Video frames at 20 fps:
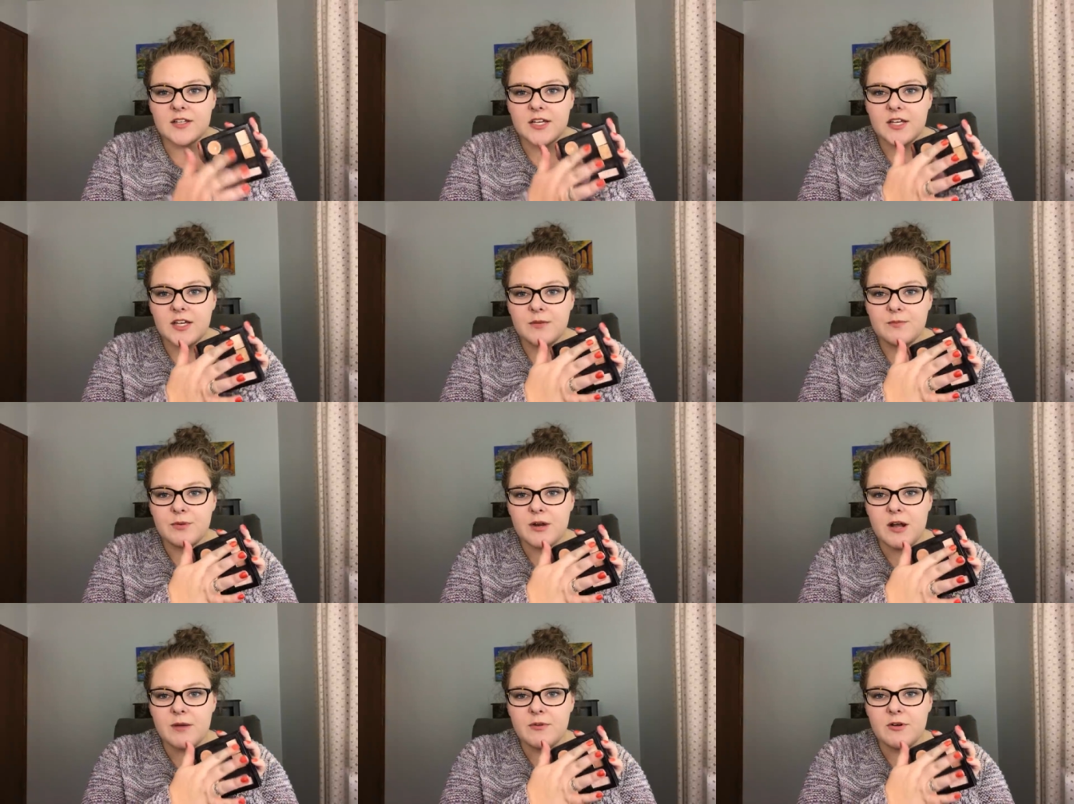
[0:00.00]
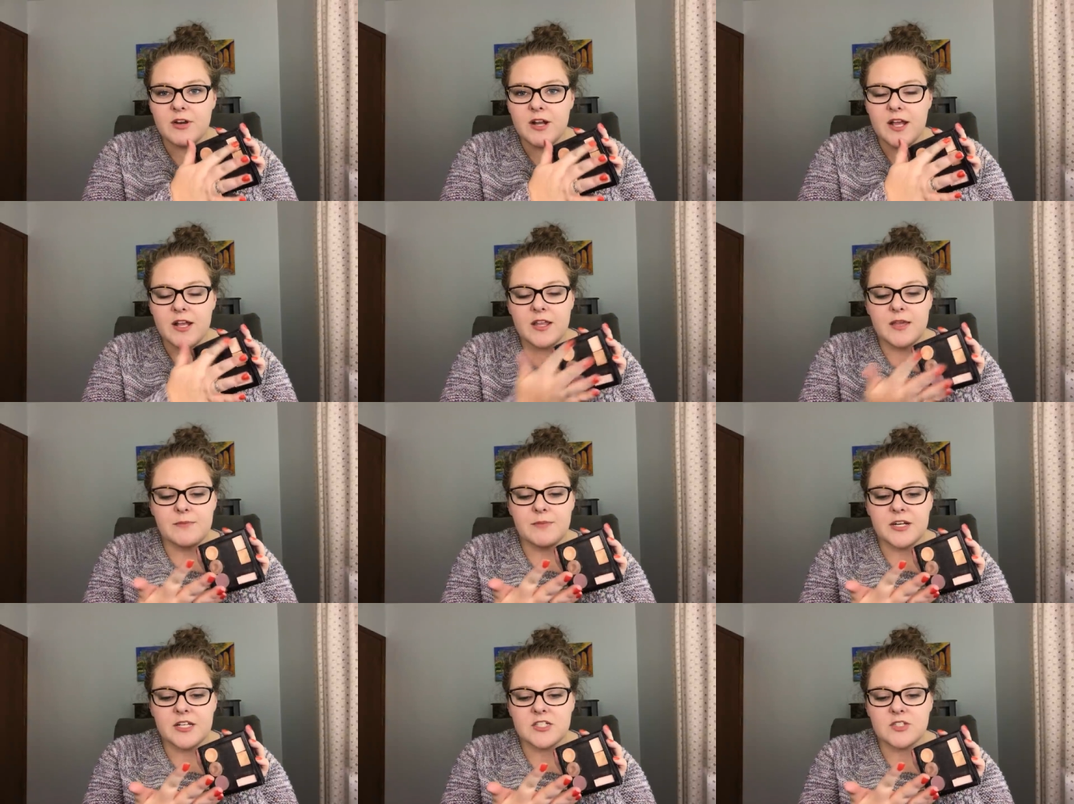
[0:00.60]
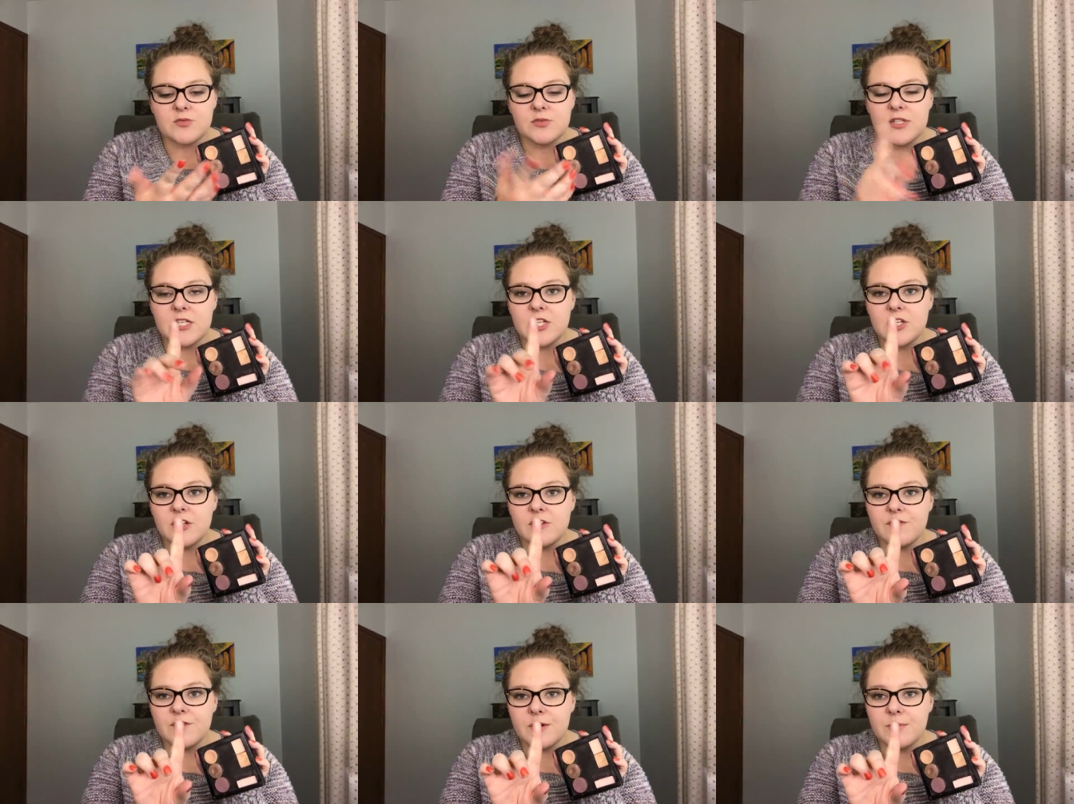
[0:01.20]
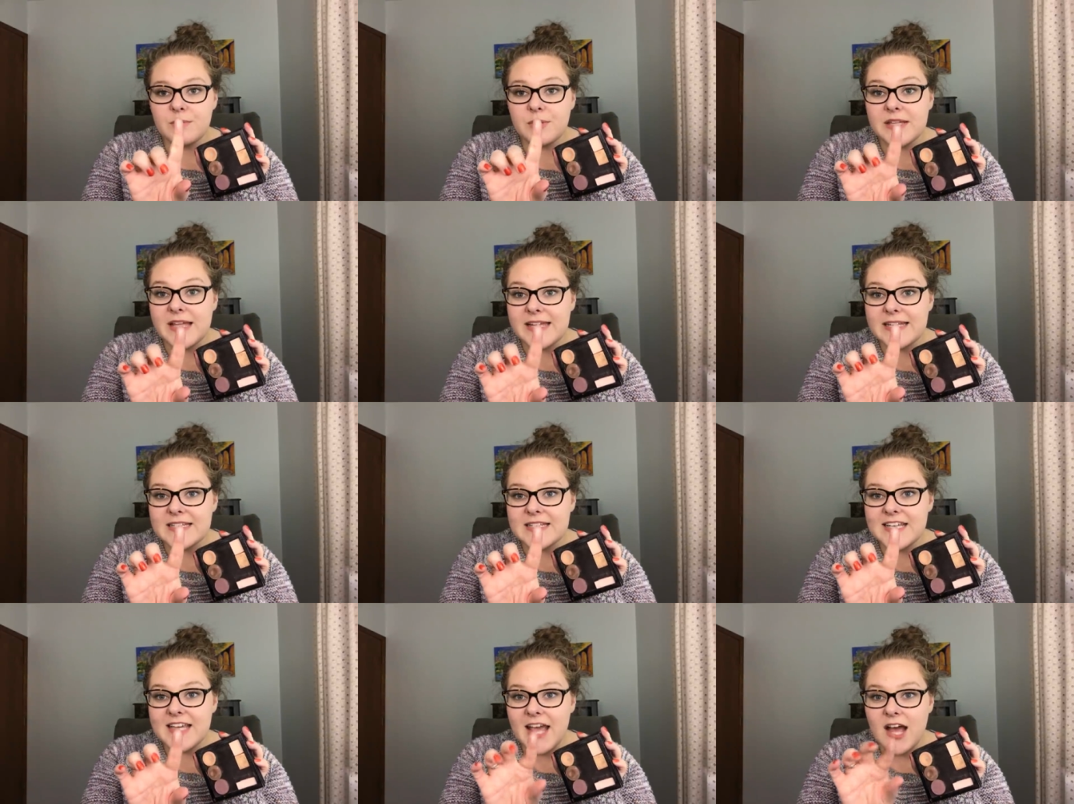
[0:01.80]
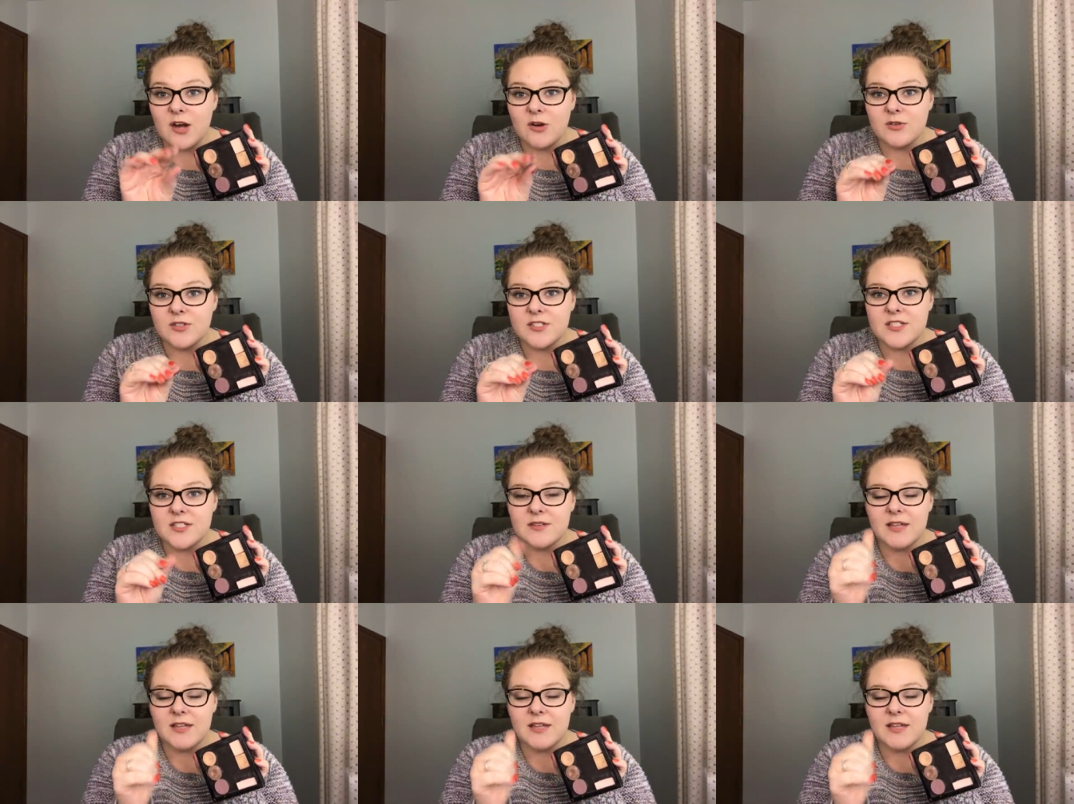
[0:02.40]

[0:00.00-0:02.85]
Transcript: like a brow bone highlight, but it's really good for blending out